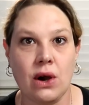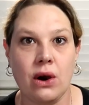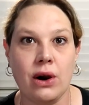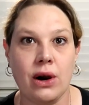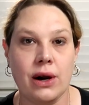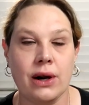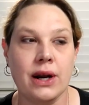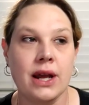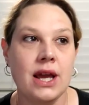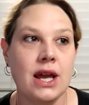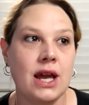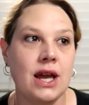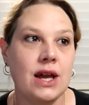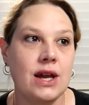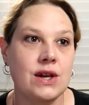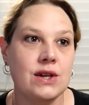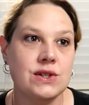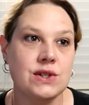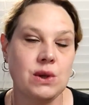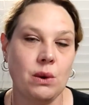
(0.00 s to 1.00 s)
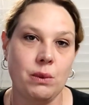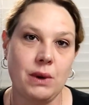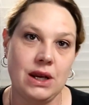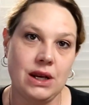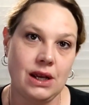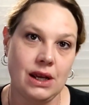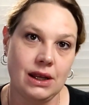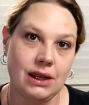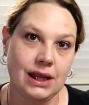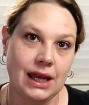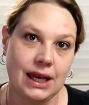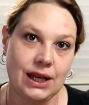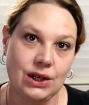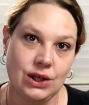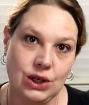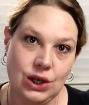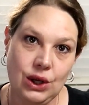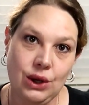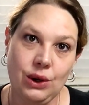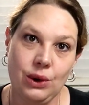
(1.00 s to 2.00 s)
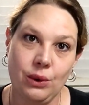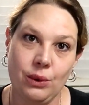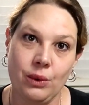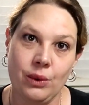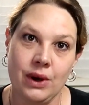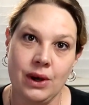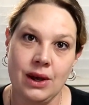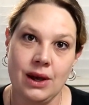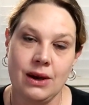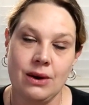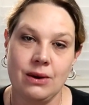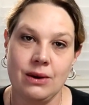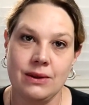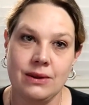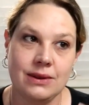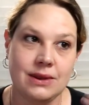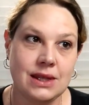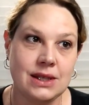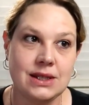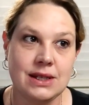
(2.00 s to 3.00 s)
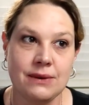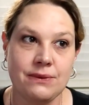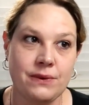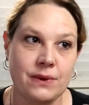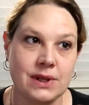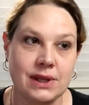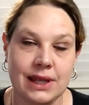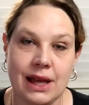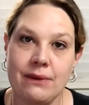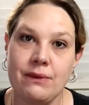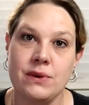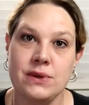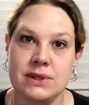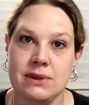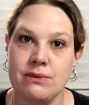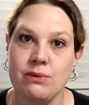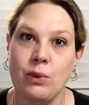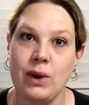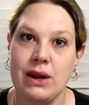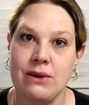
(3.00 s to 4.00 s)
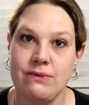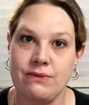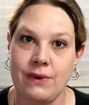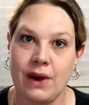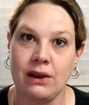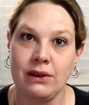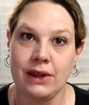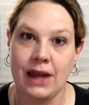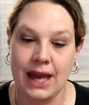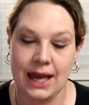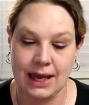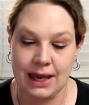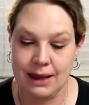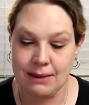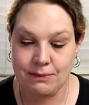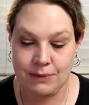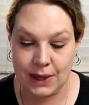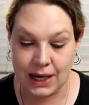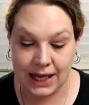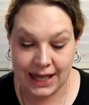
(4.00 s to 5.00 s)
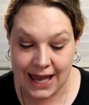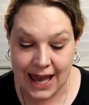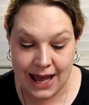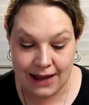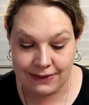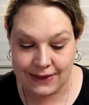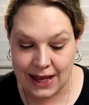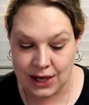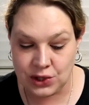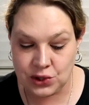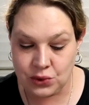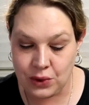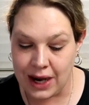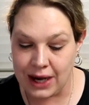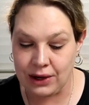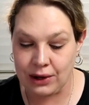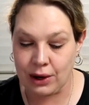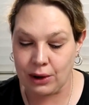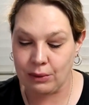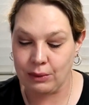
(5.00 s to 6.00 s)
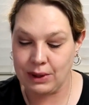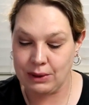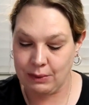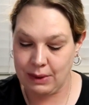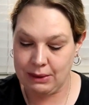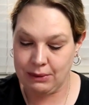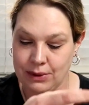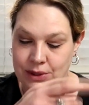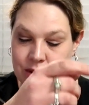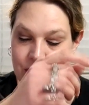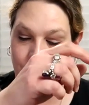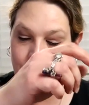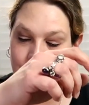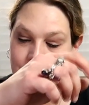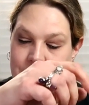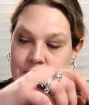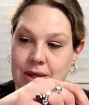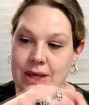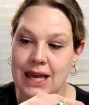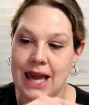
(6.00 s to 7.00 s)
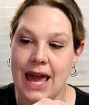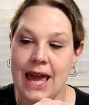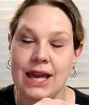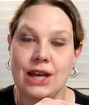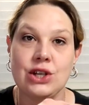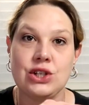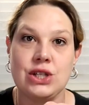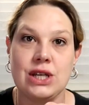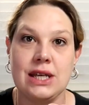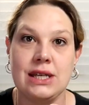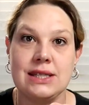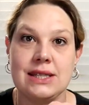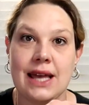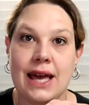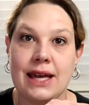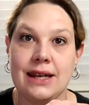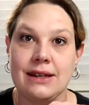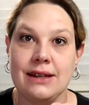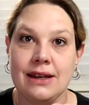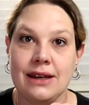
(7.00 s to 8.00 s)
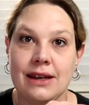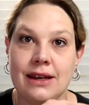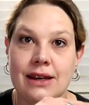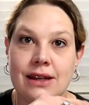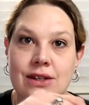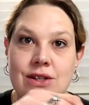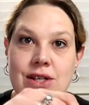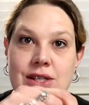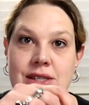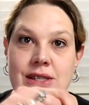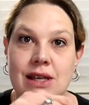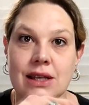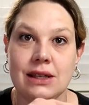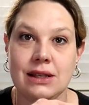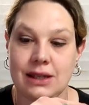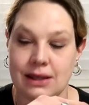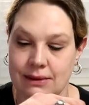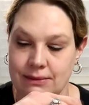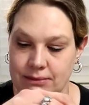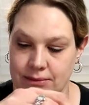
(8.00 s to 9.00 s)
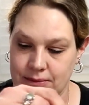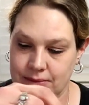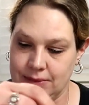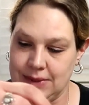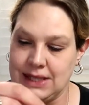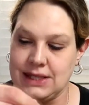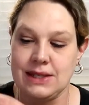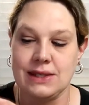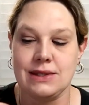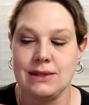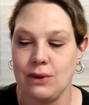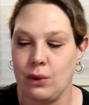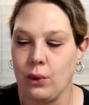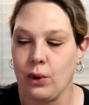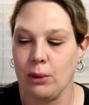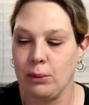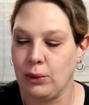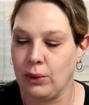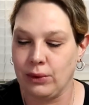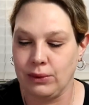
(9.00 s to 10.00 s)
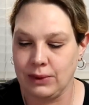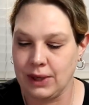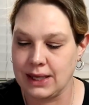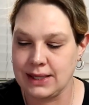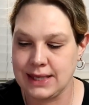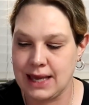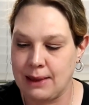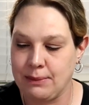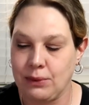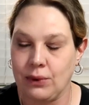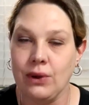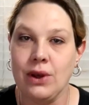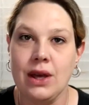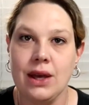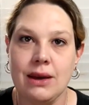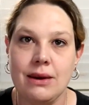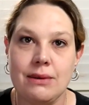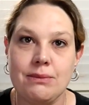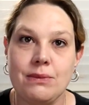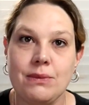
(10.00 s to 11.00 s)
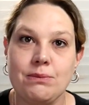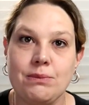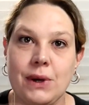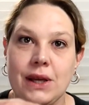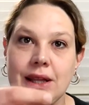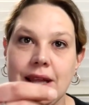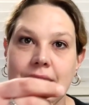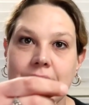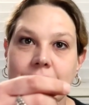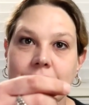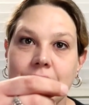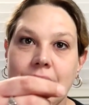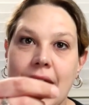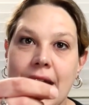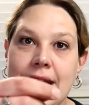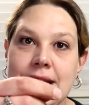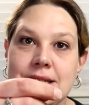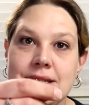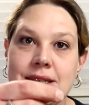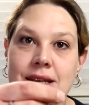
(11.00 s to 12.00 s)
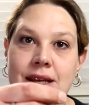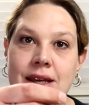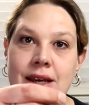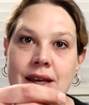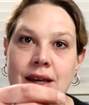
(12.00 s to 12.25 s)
hard so we like knew the different levels of what it felt like. But again, that trainer, when we were told to yank, she said, just this is a horrible example, but like a light,